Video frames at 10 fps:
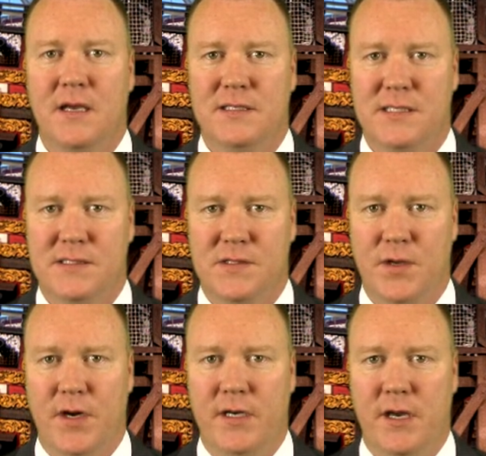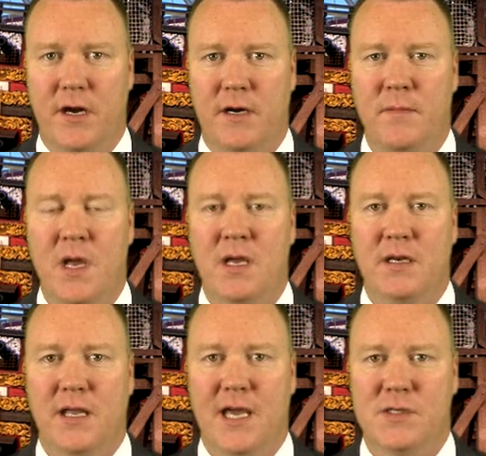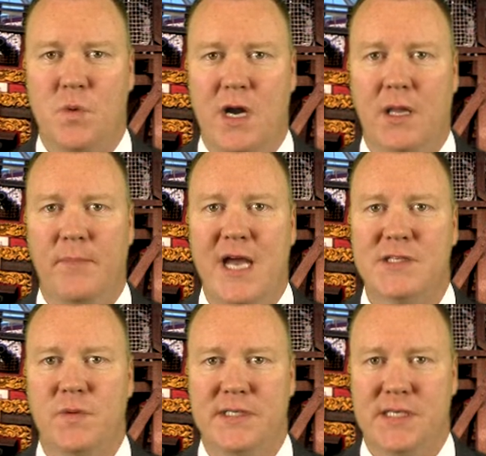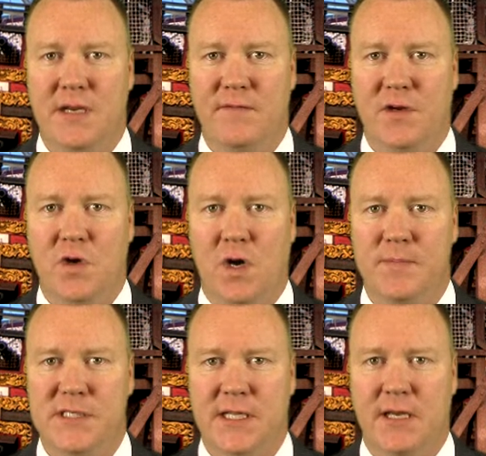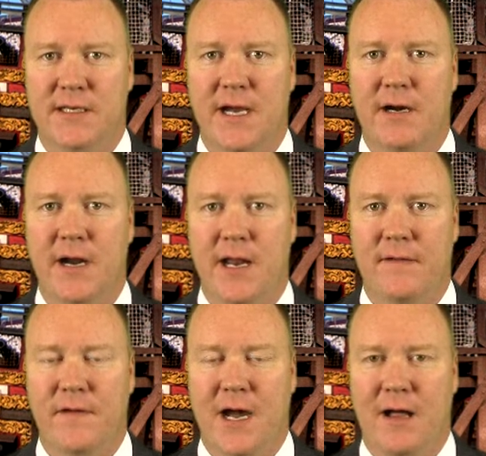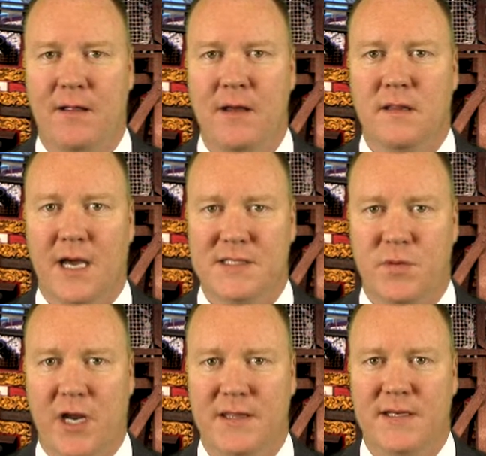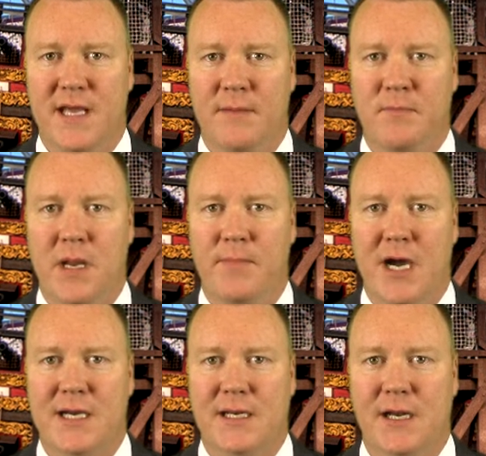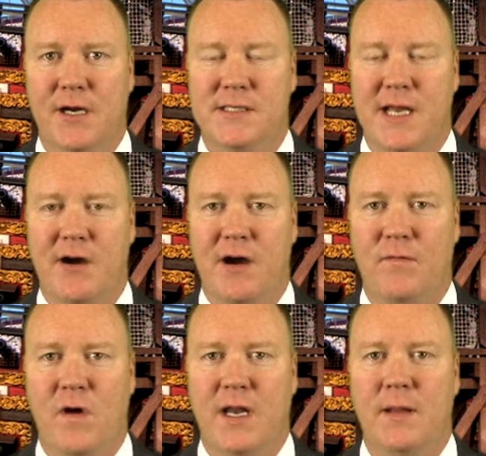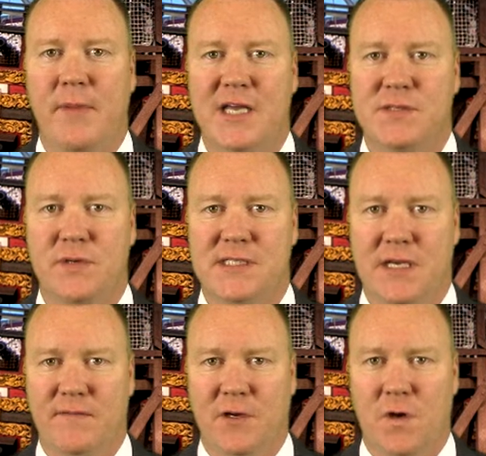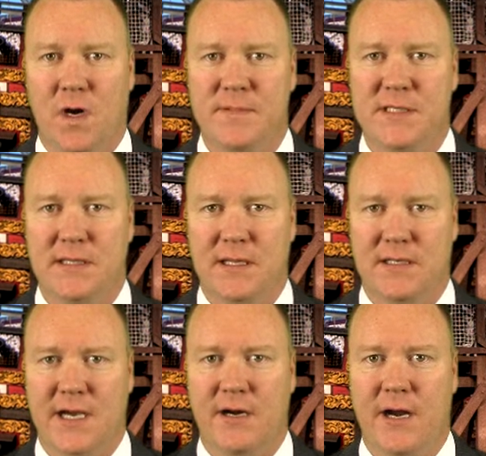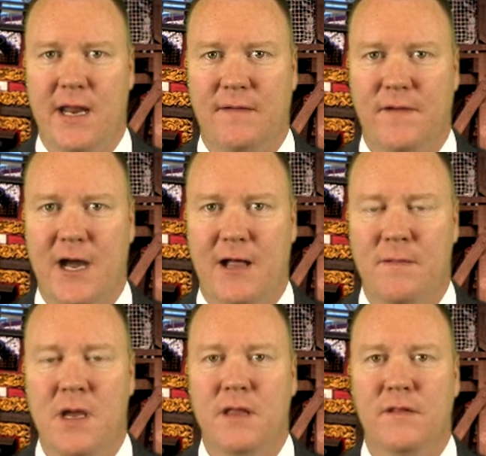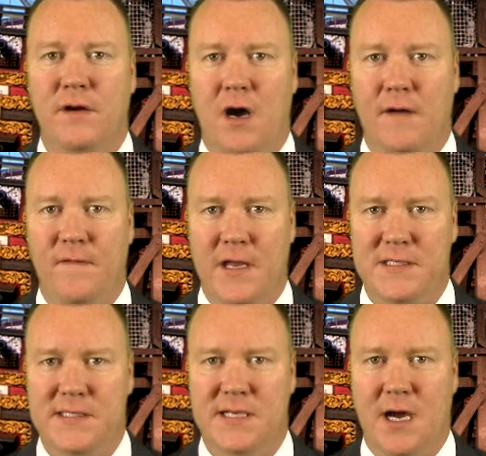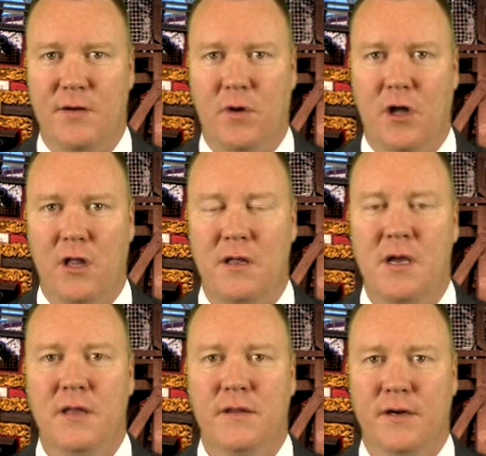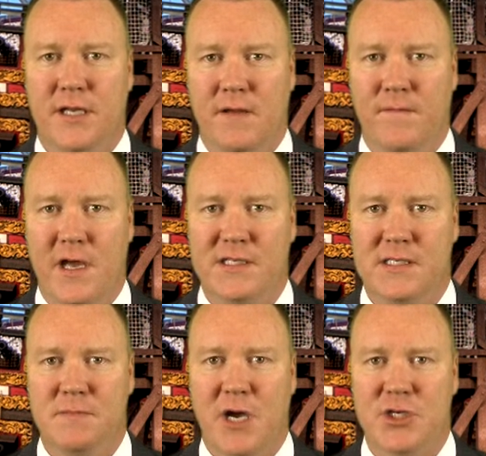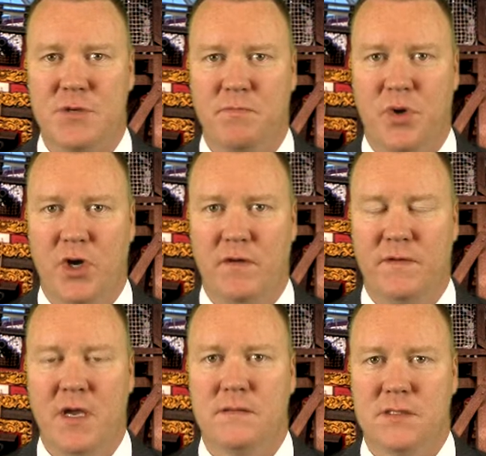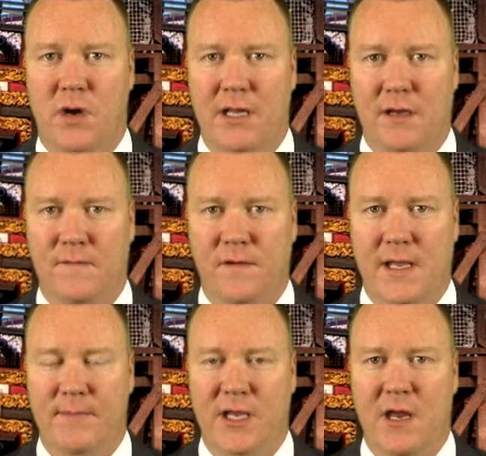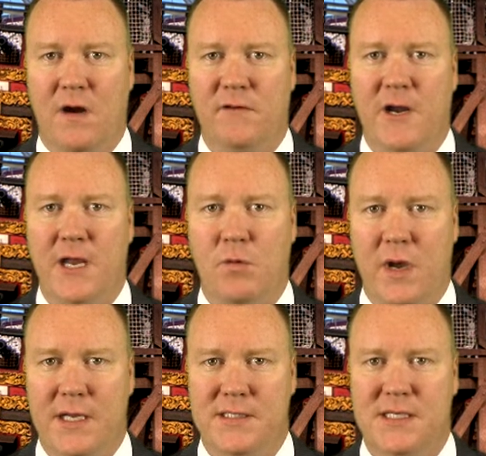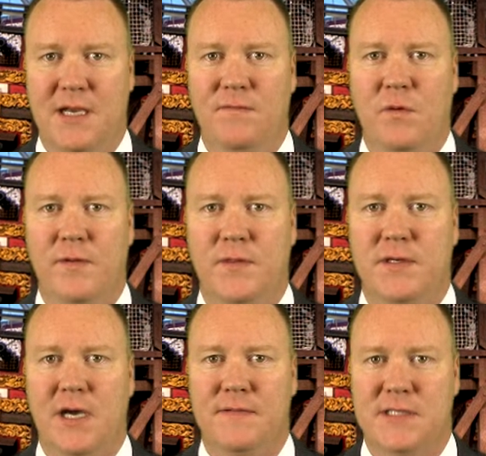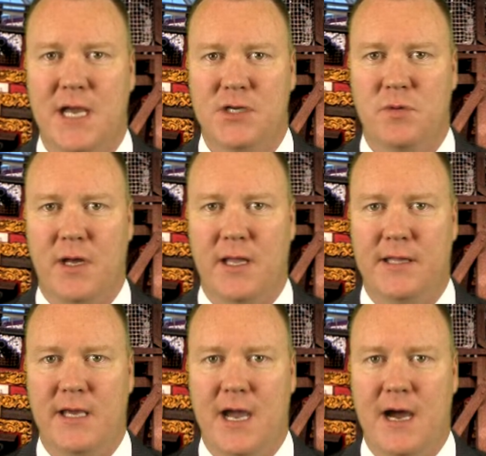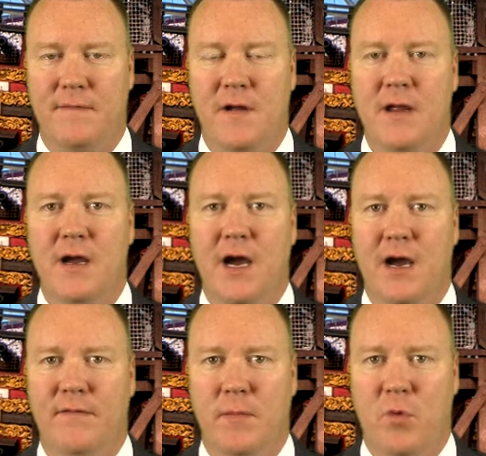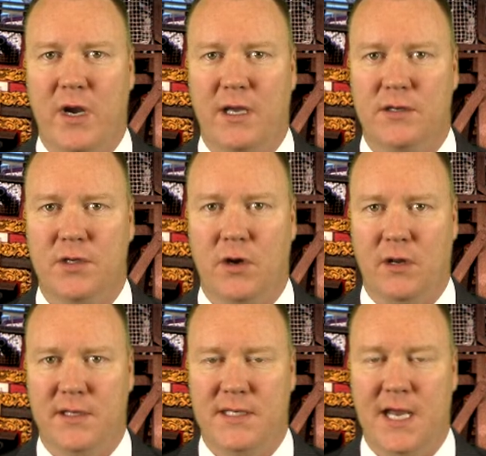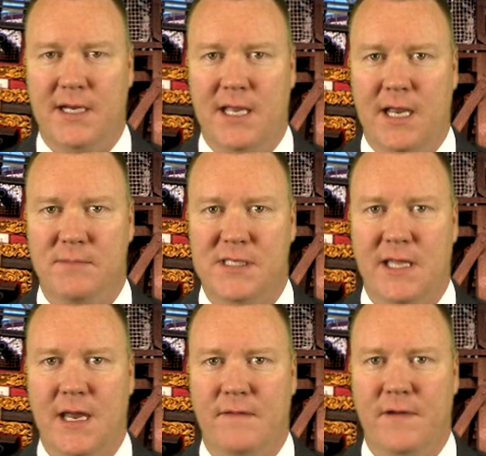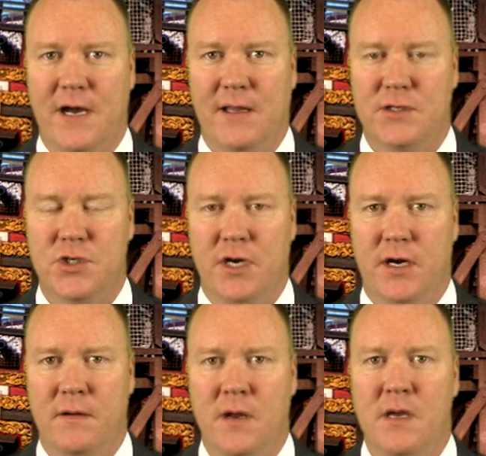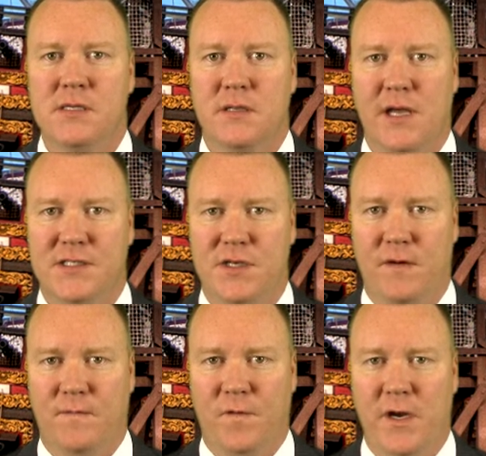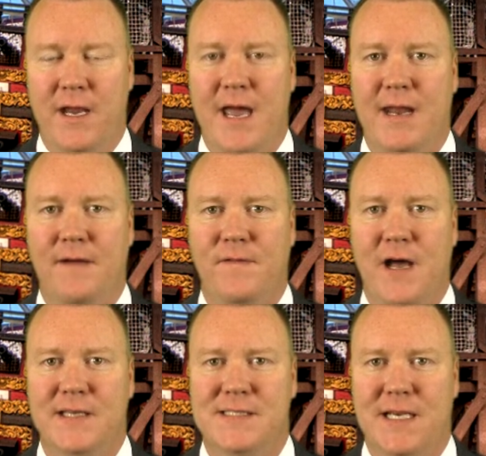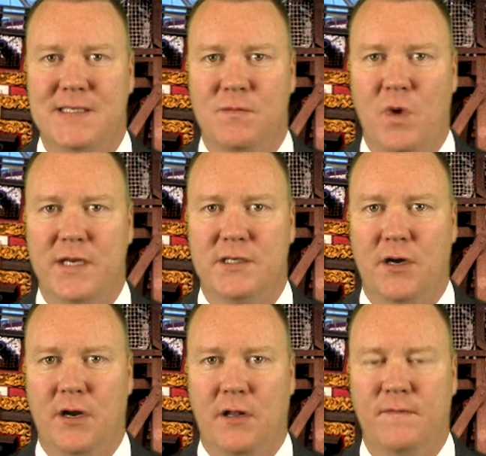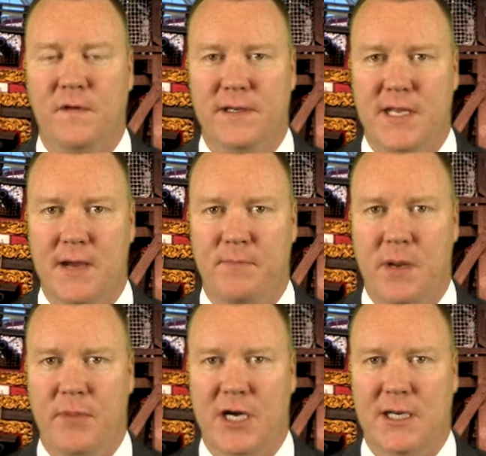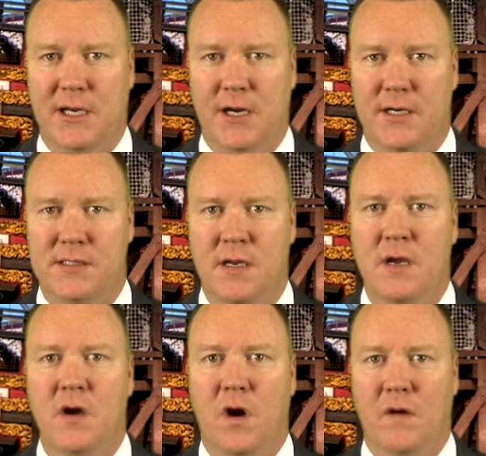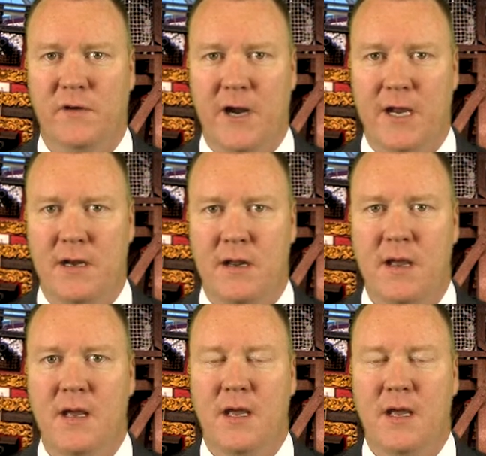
It's his third year, and he has one of the best receiving corps in the entire NFL. That's right, the Tampa Bay Buccaneers now have one of the best receiving corps in the entire NFL. Their offense is going to roll. Their defense is much improved. So I look for them to get over 8 wins, even with the tough schedule that they have. I have them winning a total of 10 games in the NFL this year. So that's your free NFL season win total for the Tampa Bay Buccaneers, over 8.